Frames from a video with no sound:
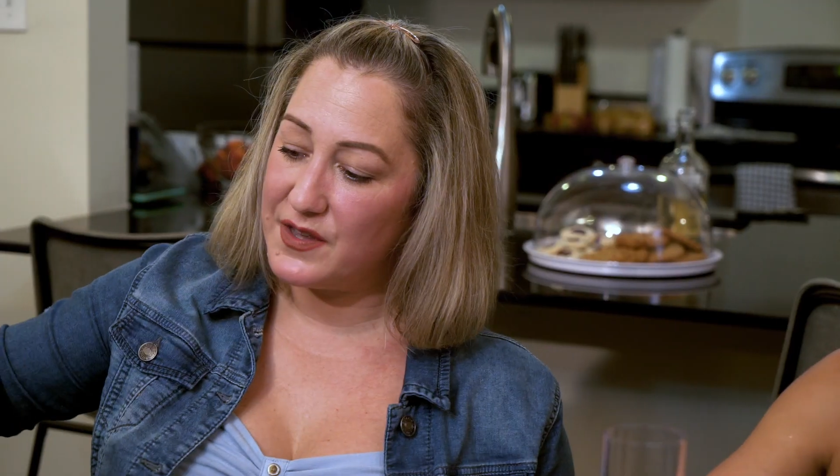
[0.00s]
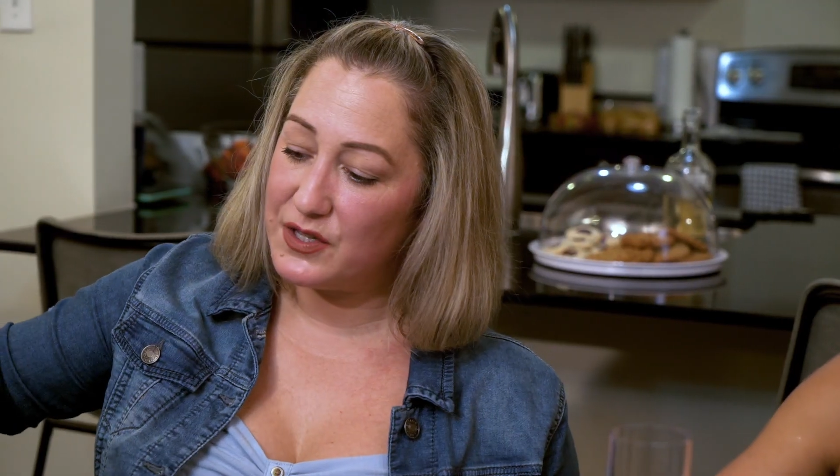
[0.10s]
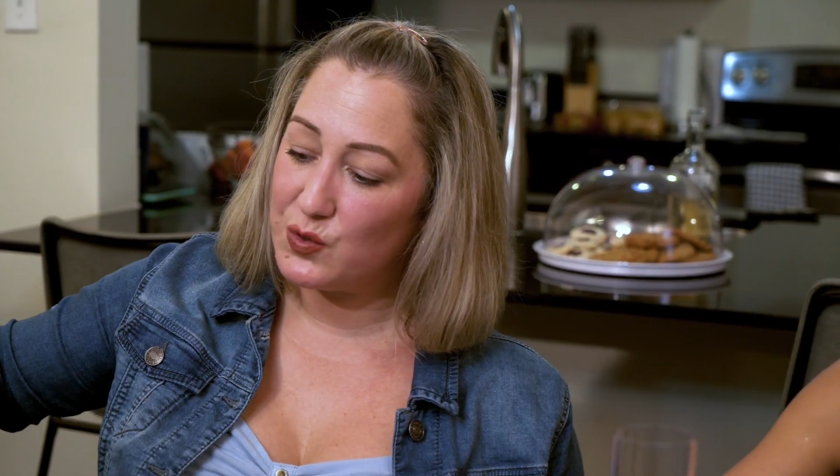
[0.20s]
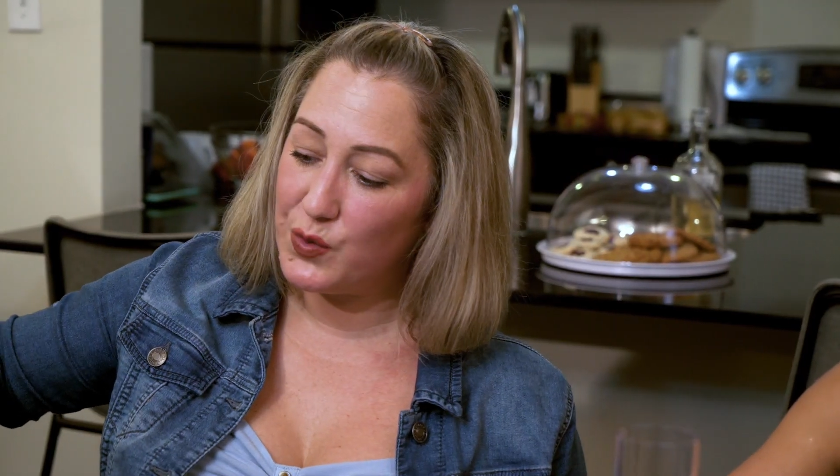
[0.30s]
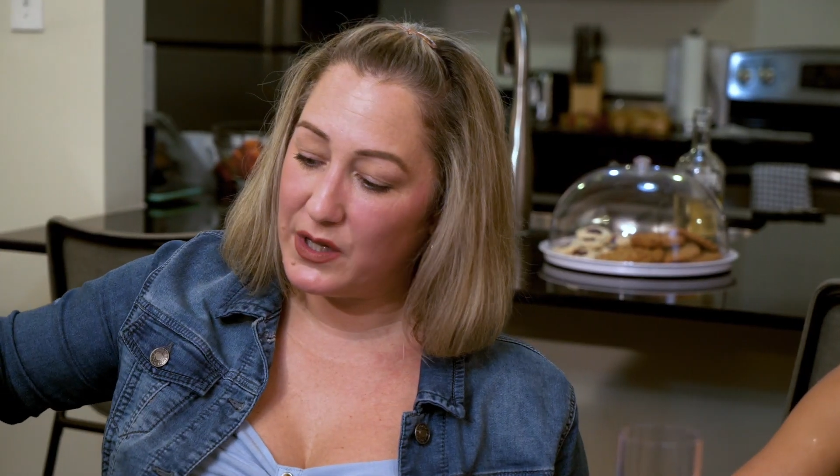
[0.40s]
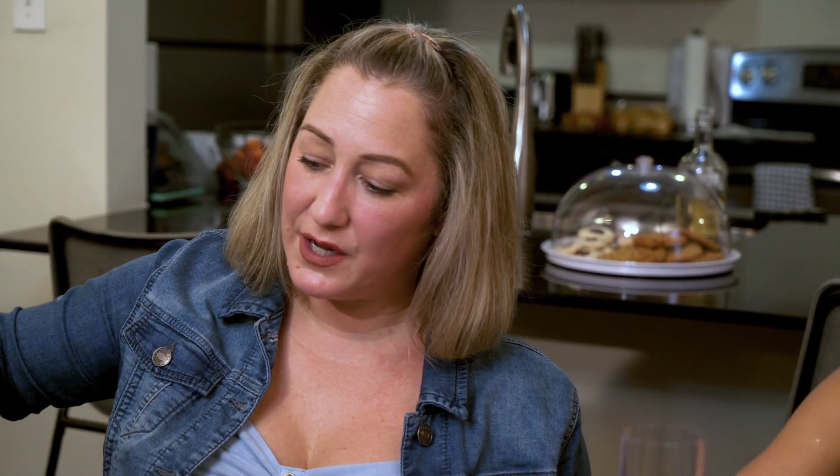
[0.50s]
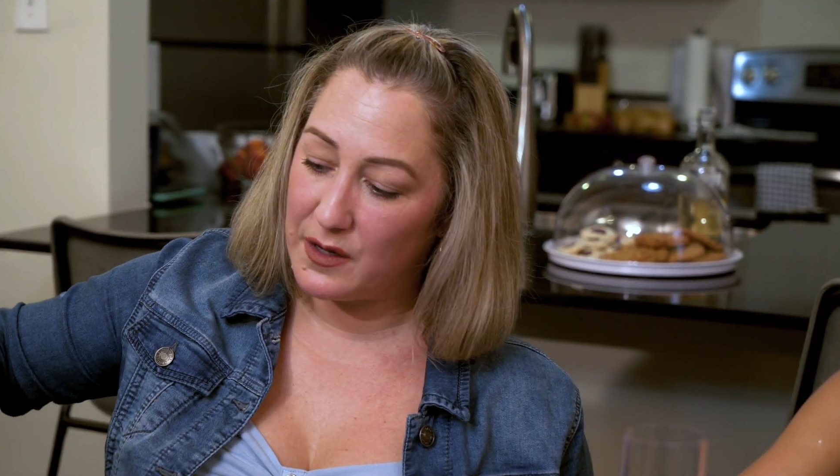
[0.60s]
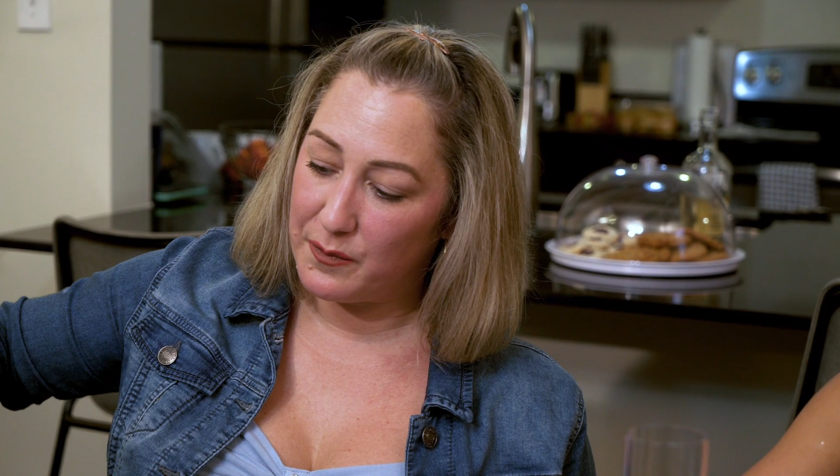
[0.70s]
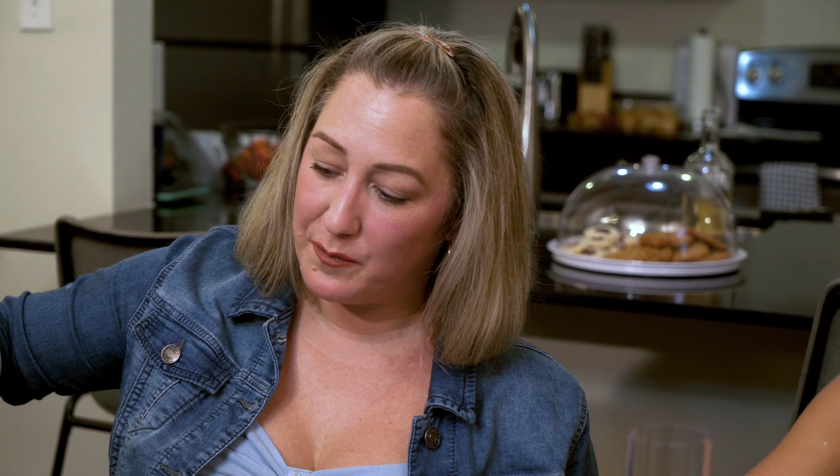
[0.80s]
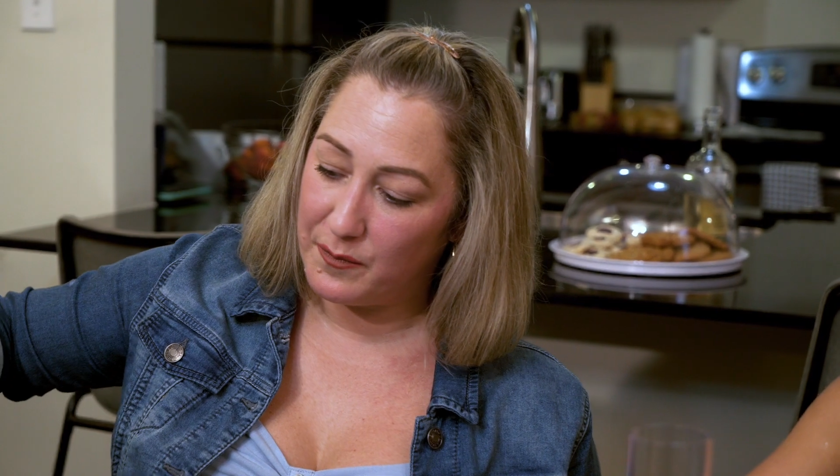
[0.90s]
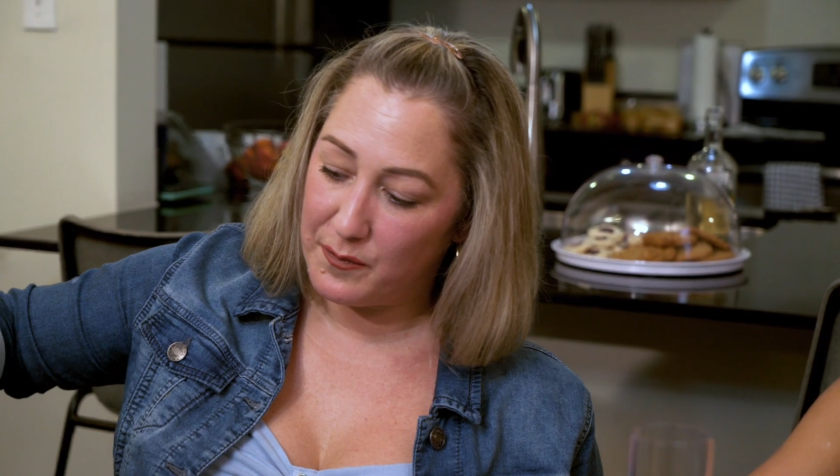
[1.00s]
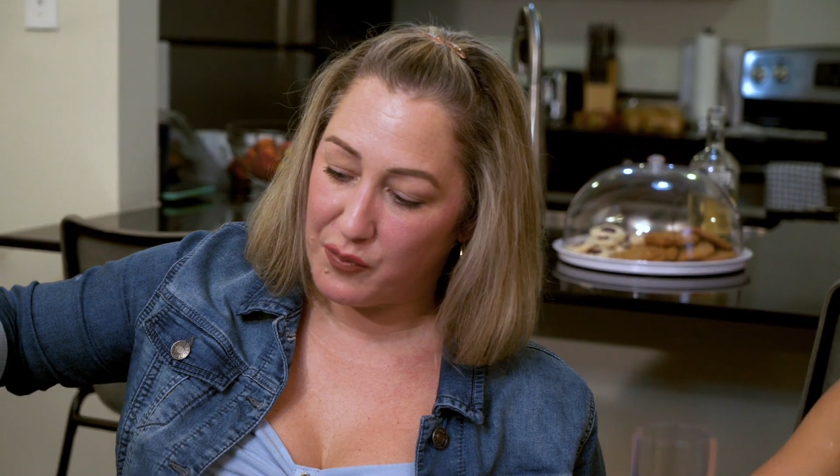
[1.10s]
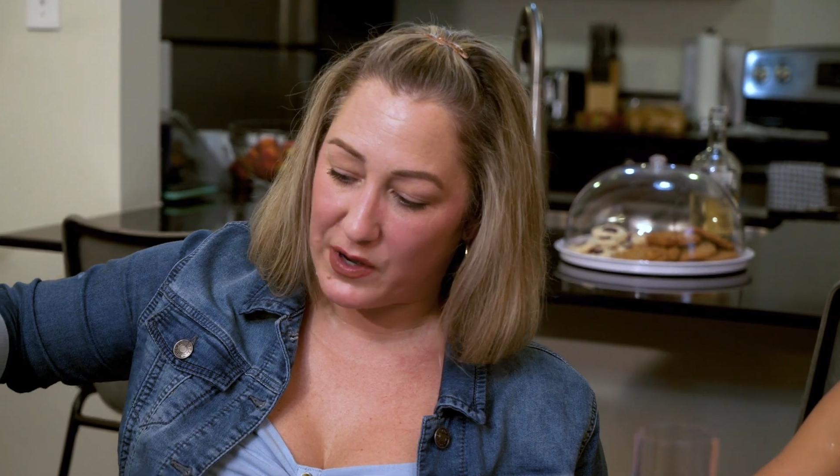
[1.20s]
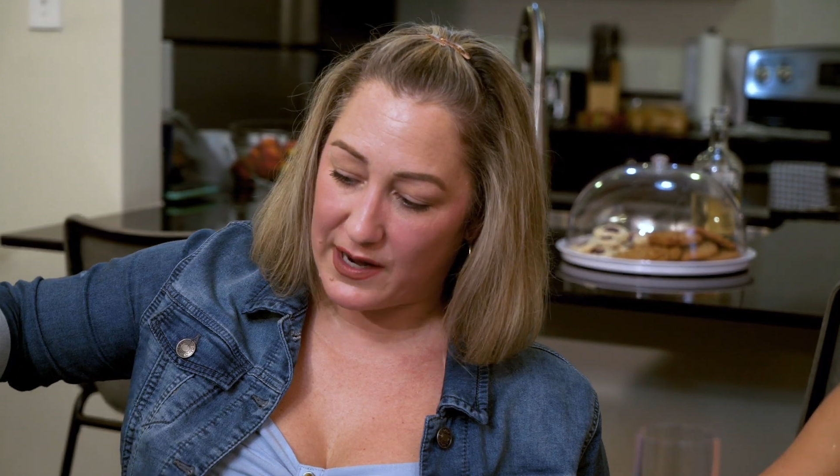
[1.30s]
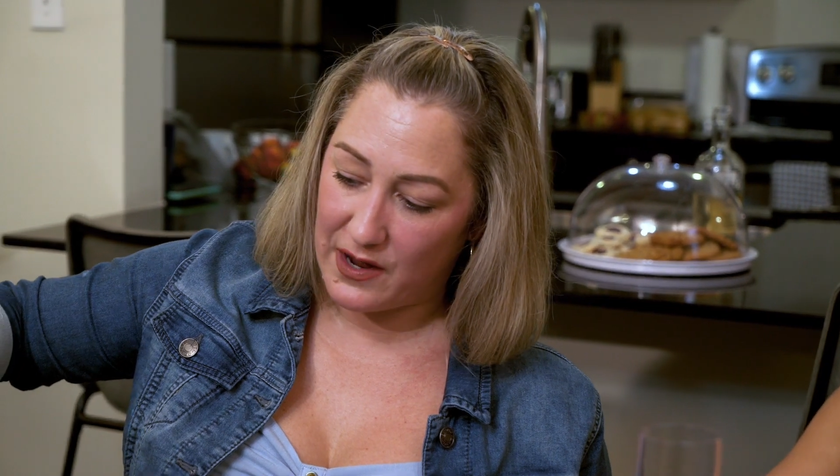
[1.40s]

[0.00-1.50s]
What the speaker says: And this is really gonna bring